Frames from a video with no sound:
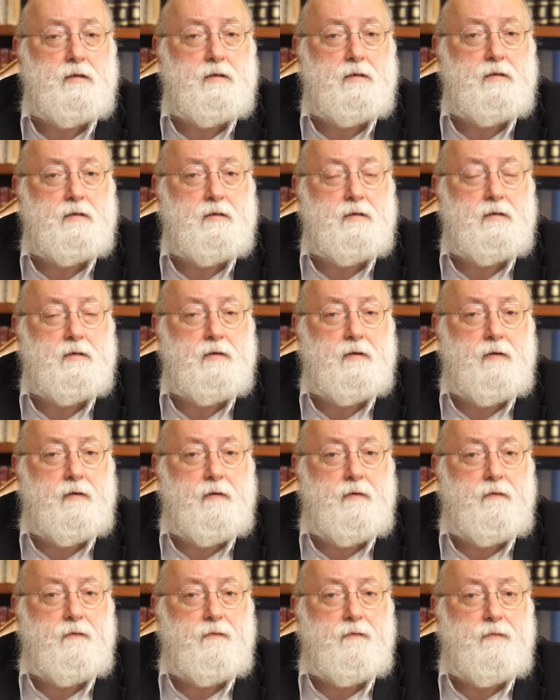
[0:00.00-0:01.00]

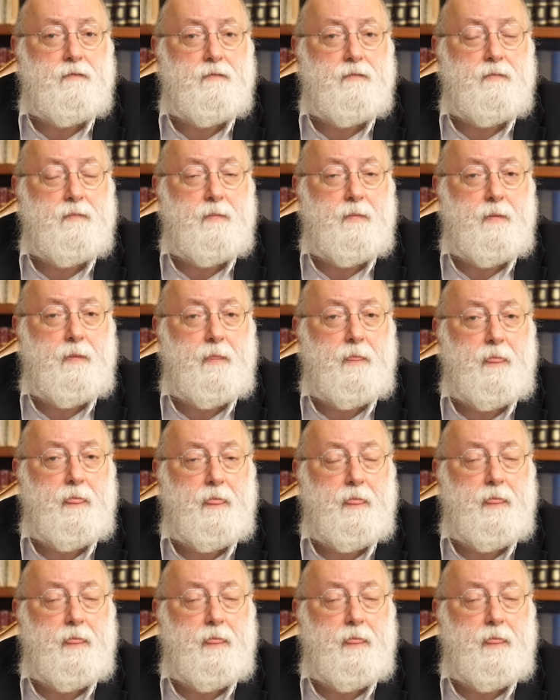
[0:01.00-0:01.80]
No one is speaking in this clip.